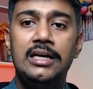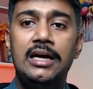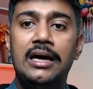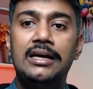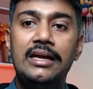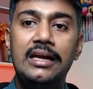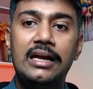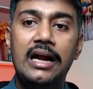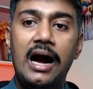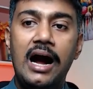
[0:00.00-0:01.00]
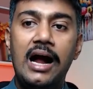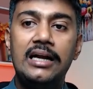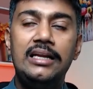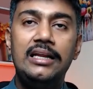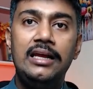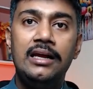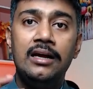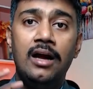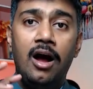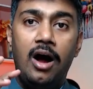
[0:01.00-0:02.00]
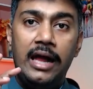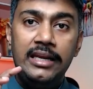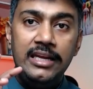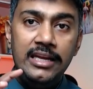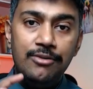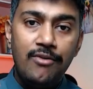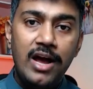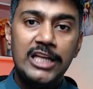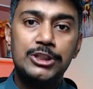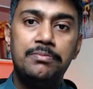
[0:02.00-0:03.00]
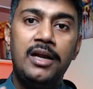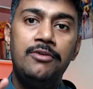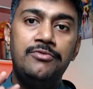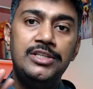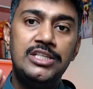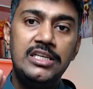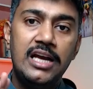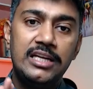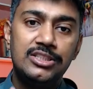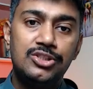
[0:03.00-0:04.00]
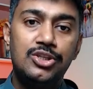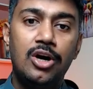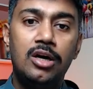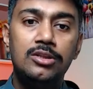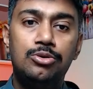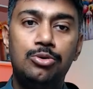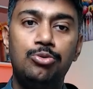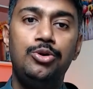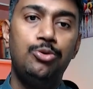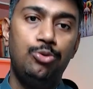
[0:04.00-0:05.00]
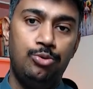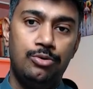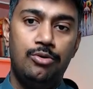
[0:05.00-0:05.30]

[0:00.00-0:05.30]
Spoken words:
regarding any investment which he has done through you.